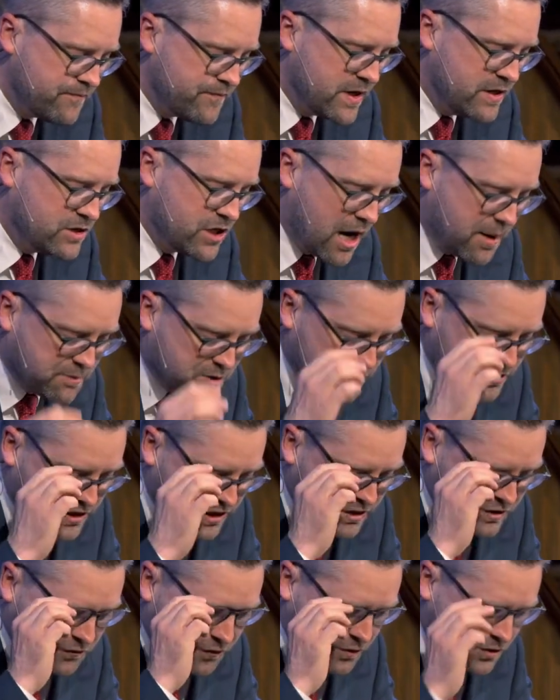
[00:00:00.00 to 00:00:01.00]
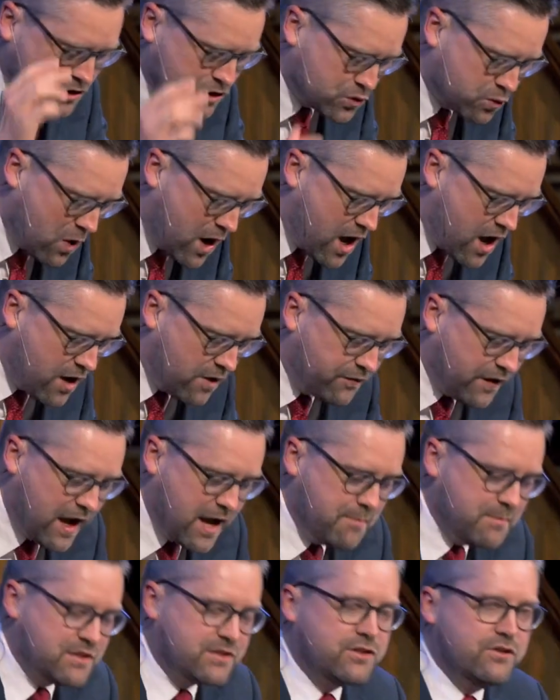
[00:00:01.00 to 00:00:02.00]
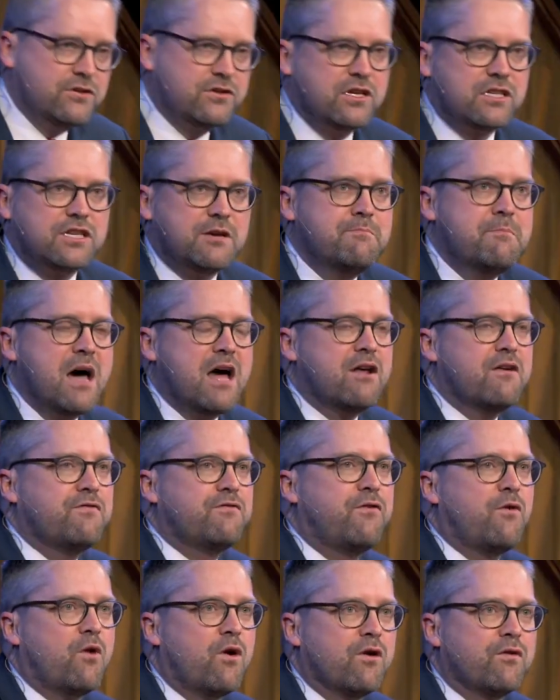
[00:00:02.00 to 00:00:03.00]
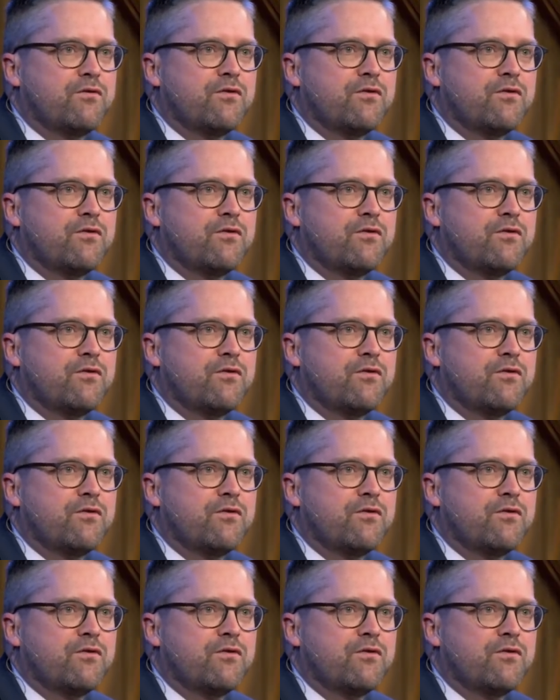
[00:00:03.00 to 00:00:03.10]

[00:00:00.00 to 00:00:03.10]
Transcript: In chapter 6, verse 12, Amos uses a metaphor